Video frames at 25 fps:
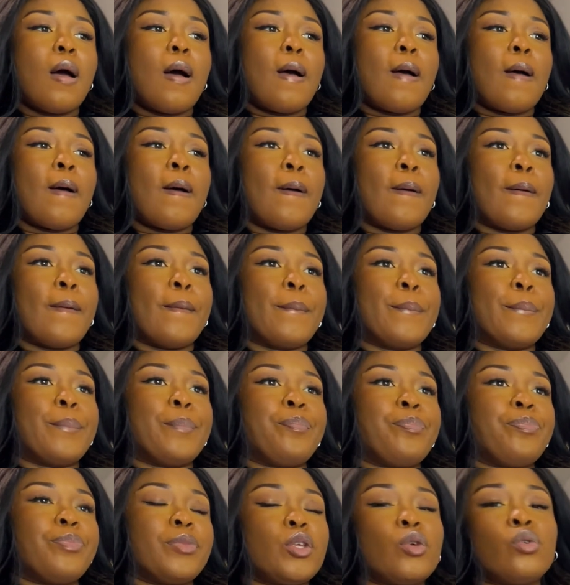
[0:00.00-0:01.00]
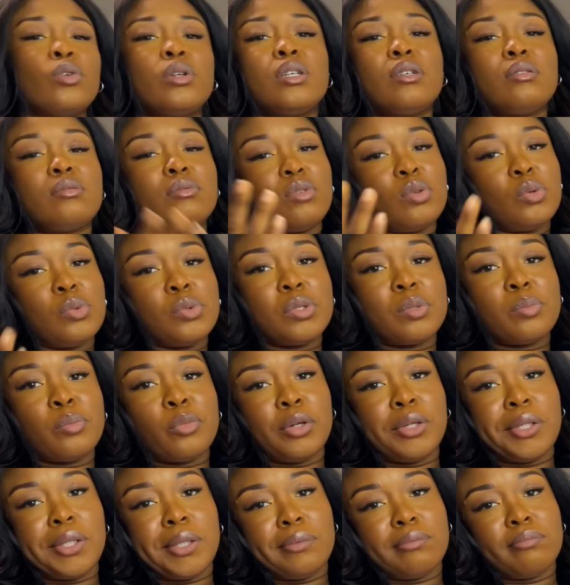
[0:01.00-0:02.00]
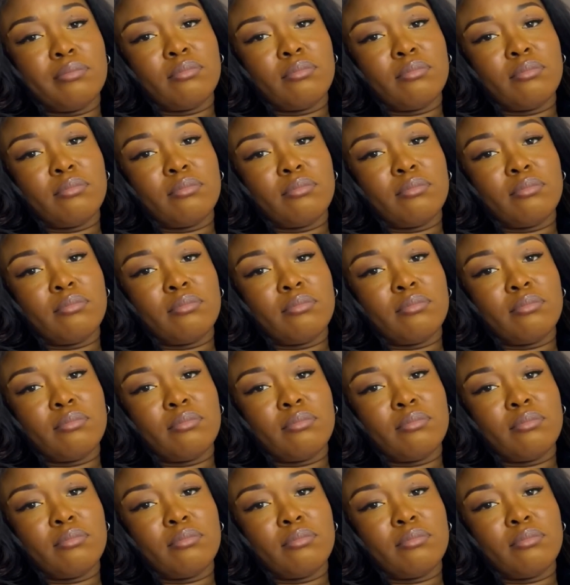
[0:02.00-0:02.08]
You only lose money.